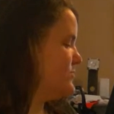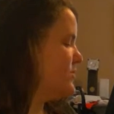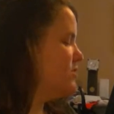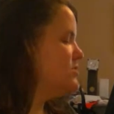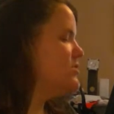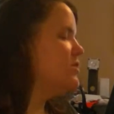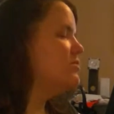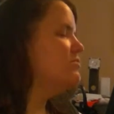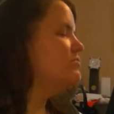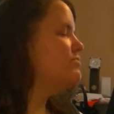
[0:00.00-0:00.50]

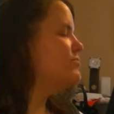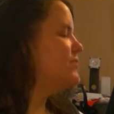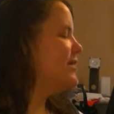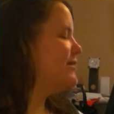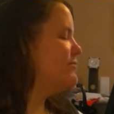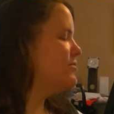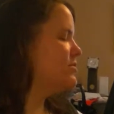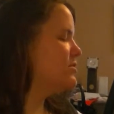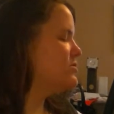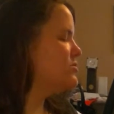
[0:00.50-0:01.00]
Don't
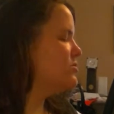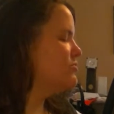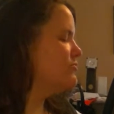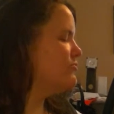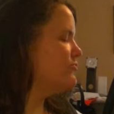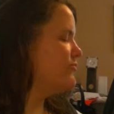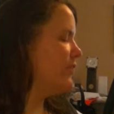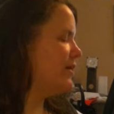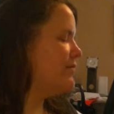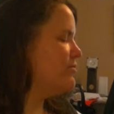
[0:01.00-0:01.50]
fight
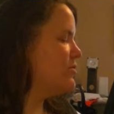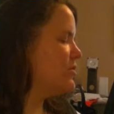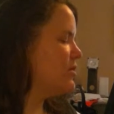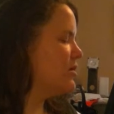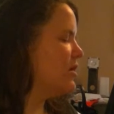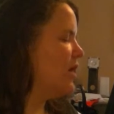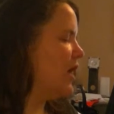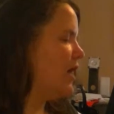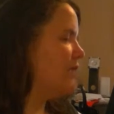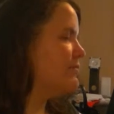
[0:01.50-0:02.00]
with
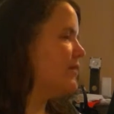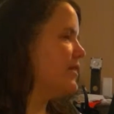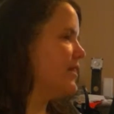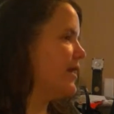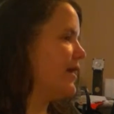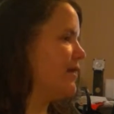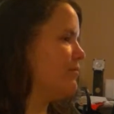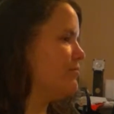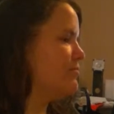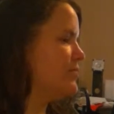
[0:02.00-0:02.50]
her on the
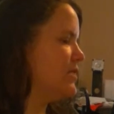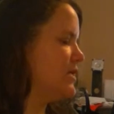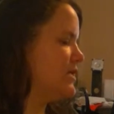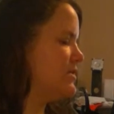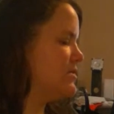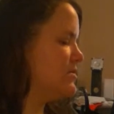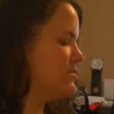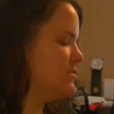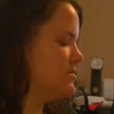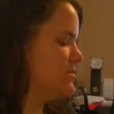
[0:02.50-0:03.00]
now,
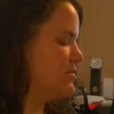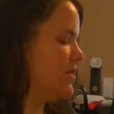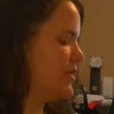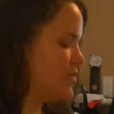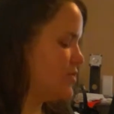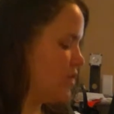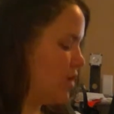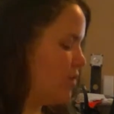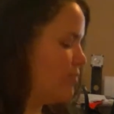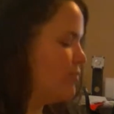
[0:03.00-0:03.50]
please.
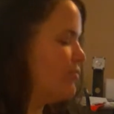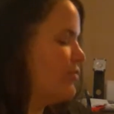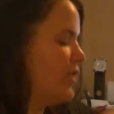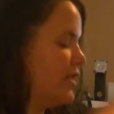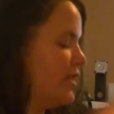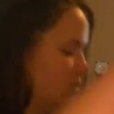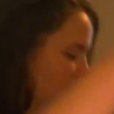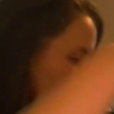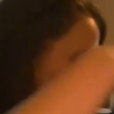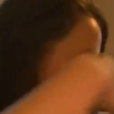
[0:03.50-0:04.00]
Let's go.
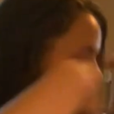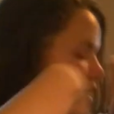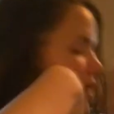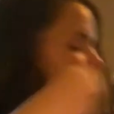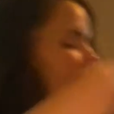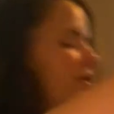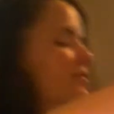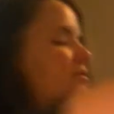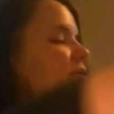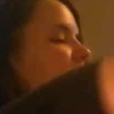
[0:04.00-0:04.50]

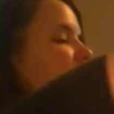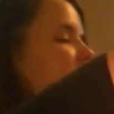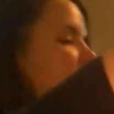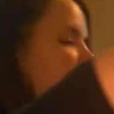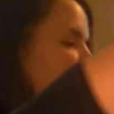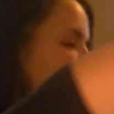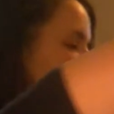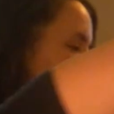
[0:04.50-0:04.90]
Come on, let's go.